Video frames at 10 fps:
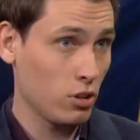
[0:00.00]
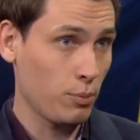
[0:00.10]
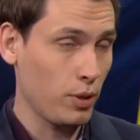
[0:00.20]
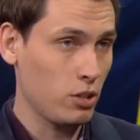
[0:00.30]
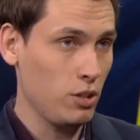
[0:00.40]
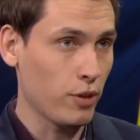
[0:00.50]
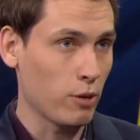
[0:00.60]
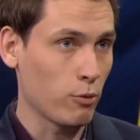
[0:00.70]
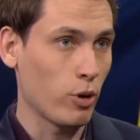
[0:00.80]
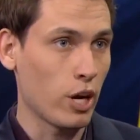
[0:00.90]
big team fight
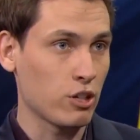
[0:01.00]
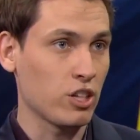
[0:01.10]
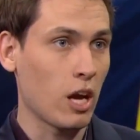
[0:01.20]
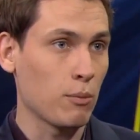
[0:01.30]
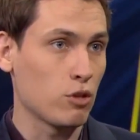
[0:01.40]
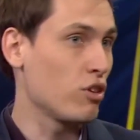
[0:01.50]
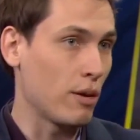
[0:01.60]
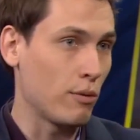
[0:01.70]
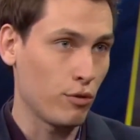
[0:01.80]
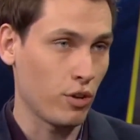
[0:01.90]
where actually Gambit turned
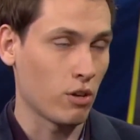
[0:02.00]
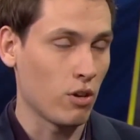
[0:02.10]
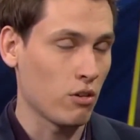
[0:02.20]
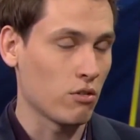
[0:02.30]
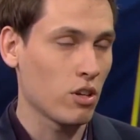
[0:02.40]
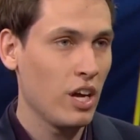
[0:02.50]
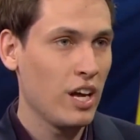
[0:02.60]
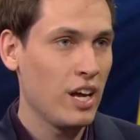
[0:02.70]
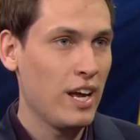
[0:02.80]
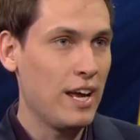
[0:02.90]
everything around,
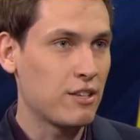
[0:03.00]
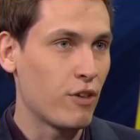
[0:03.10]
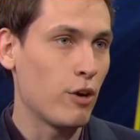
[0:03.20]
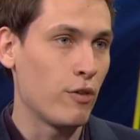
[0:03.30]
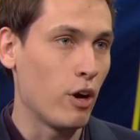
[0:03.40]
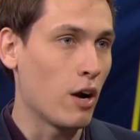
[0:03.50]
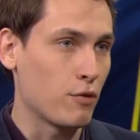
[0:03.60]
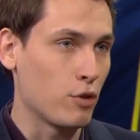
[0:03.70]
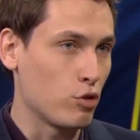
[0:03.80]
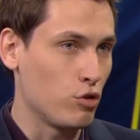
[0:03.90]
it's very, very hard for
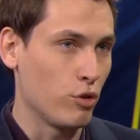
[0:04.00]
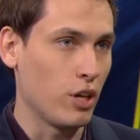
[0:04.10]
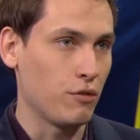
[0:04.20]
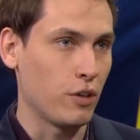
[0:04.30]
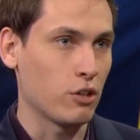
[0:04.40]
you to do anything.